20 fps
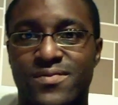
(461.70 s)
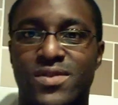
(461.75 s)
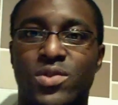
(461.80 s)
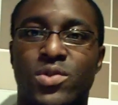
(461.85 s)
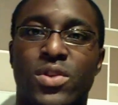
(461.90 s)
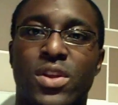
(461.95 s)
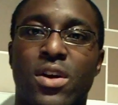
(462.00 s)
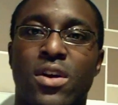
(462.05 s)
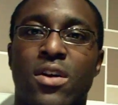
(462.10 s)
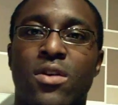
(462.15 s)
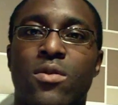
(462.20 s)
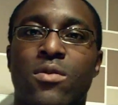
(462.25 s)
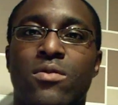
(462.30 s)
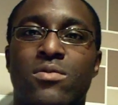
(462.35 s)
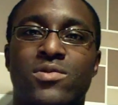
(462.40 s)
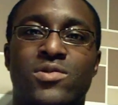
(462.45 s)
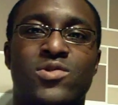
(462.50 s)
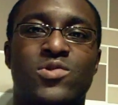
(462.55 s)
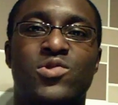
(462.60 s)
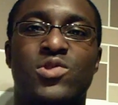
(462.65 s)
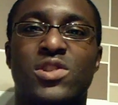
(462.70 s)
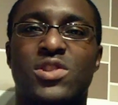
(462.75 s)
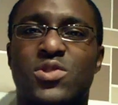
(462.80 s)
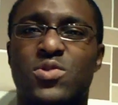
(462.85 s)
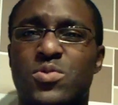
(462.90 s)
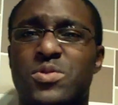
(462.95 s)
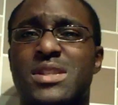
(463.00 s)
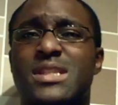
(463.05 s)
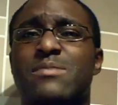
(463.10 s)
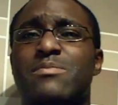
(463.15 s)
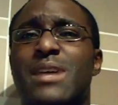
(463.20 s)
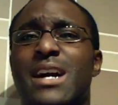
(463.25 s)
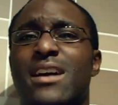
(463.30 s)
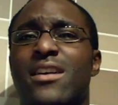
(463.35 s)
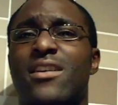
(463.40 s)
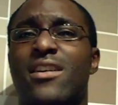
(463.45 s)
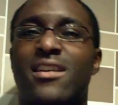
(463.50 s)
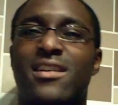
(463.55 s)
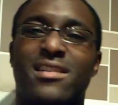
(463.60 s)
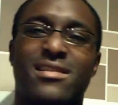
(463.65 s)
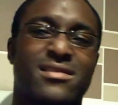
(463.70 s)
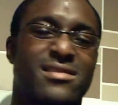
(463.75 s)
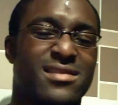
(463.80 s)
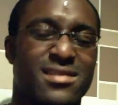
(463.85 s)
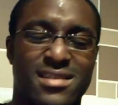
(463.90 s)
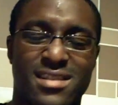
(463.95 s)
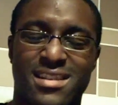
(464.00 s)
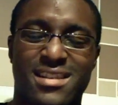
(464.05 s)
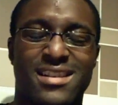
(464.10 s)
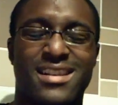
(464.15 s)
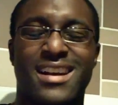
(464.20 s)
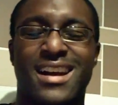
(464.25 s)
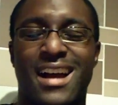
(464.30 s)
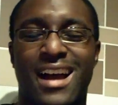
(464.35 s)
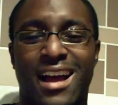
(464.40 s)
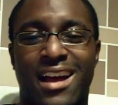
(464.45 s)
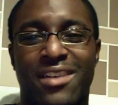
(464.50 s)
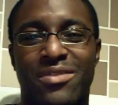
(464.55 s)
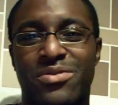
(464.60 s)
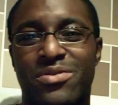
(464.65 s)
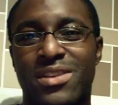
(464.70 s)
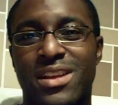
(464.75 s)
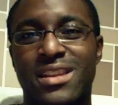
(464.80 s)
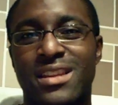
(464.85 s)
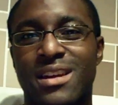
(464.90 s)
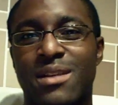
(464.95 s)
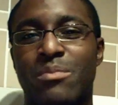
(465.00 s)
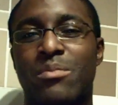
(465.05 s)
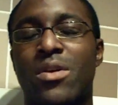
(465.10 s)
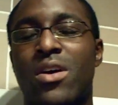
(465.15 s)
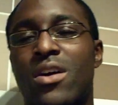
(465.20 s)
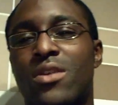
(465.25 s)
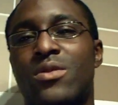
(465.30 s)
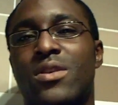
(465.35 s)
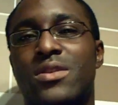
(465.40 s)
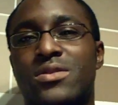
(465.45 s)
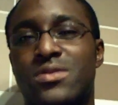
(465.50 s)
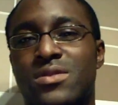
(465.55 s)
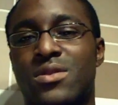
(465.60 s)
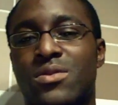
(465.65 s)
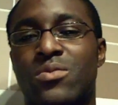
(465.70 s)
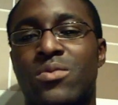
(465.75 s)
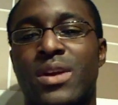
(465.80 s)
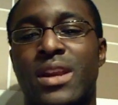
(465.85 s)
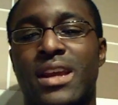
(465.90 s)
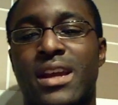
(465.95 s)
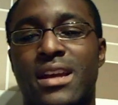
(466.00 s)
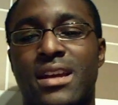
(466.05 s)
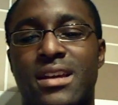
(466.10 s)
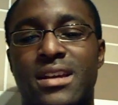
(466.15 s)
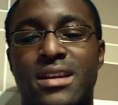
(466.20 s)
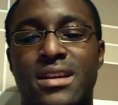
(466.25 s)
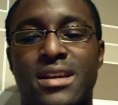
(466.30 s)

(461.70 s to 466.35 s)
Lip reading: Although jiu-jitsu is in my heart, I think that Marquardt's going to win it.